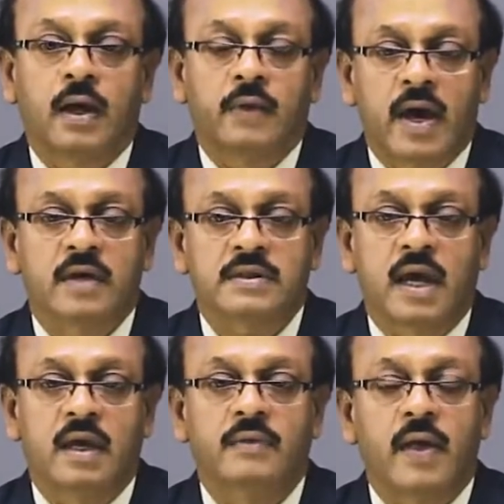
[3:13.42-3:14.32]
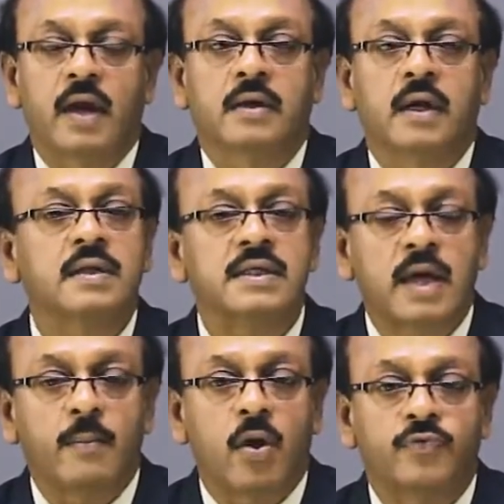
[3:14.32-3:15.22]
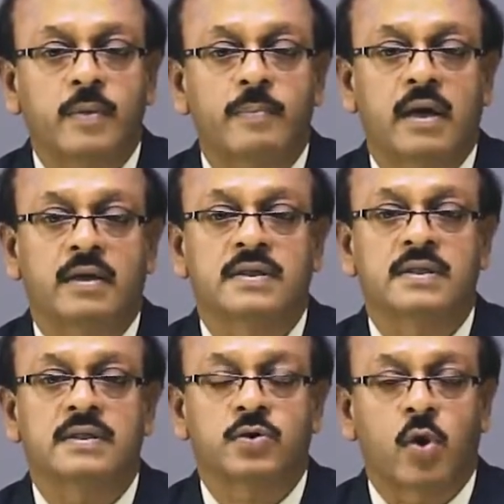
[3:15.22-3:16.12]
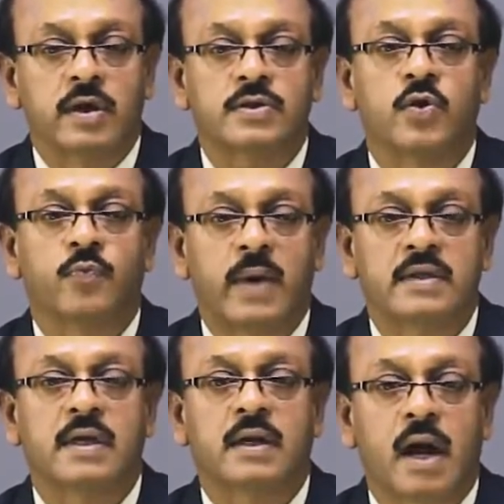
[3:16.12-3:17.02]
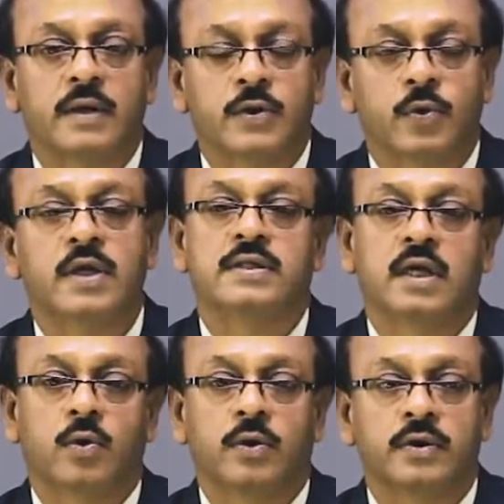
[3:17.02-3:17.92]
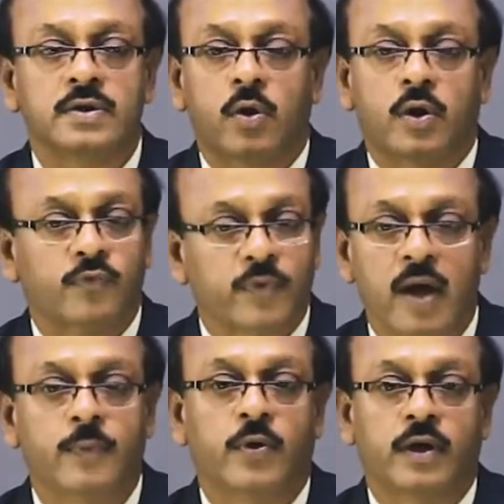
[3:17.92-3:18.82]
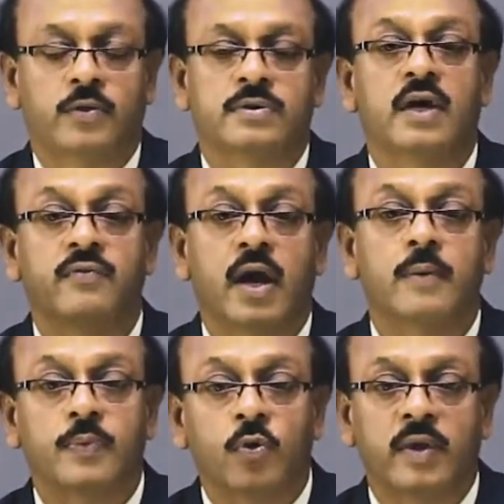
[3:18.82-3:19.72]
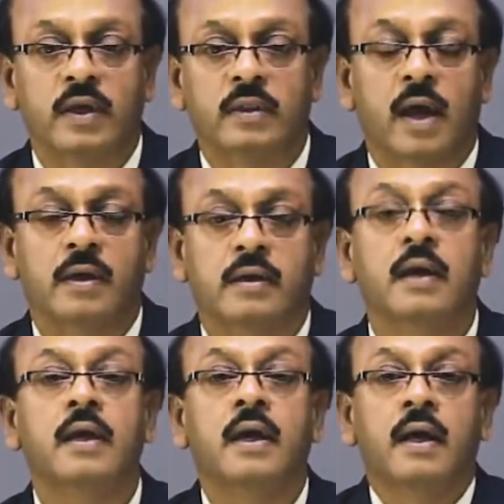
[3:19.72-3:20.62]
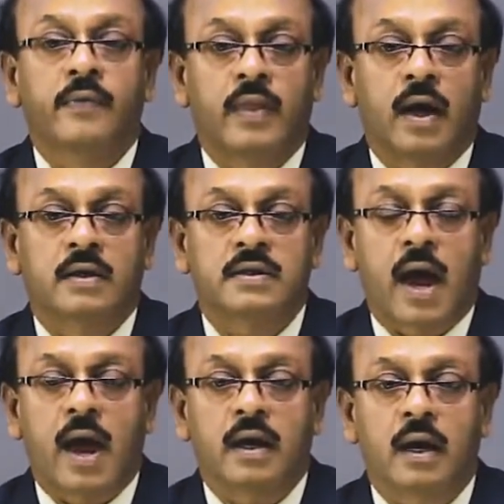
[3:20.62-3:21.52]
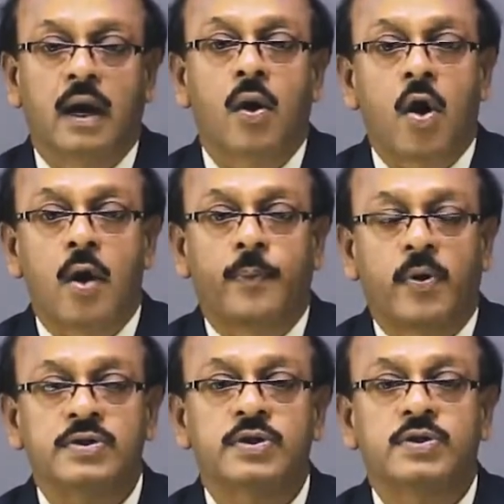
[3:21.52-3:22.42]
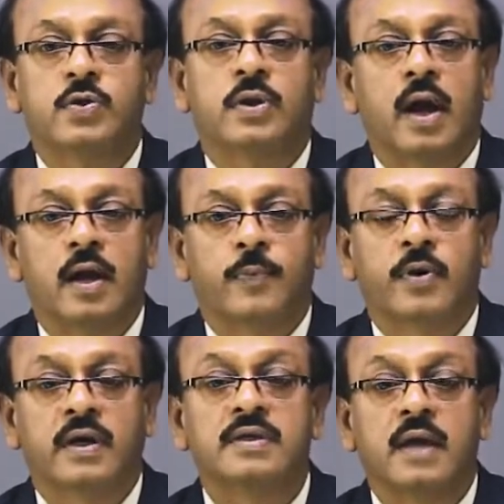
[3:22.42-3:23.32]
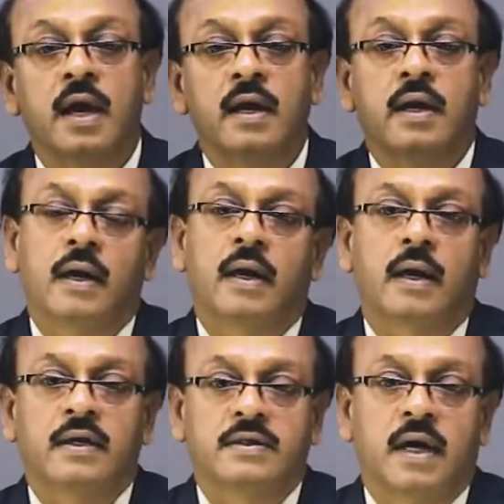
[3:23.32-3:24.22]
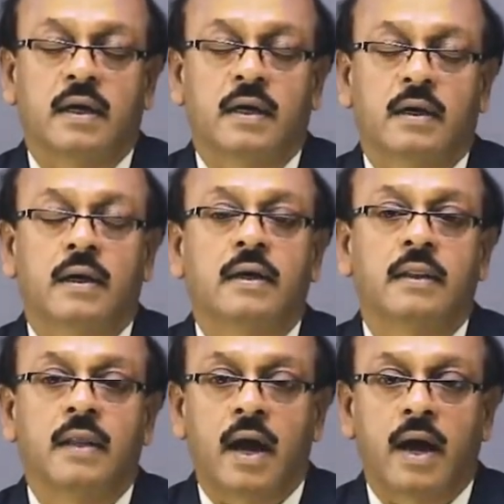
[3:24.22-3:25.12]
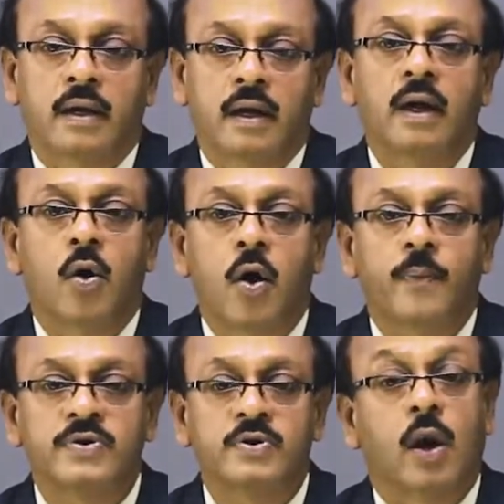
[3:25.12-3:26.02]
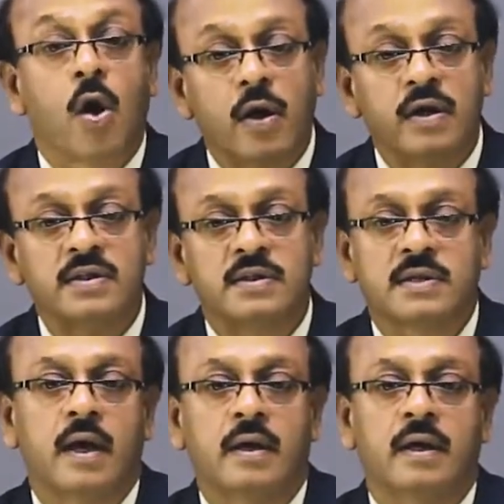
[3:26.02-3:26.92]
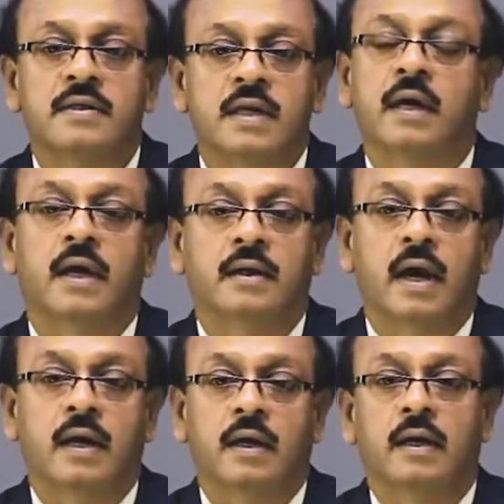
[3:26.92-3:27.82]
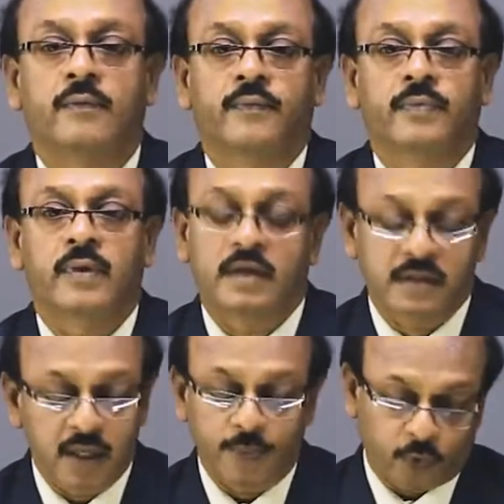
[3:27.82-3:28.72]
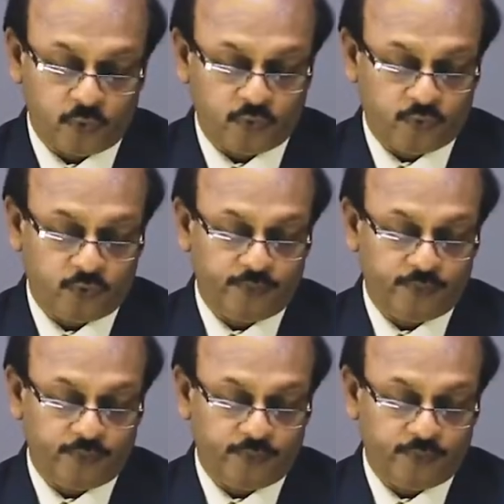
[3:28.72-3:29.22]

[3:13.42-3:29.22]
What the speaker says: They are saying that the sum of the squares of base and altitude is equal to the square of the hypotenuse. Then we are proving that the angle opposite to the hypotenuse is a right angle. The angle opposite the longest side is a right angle. That is the proof.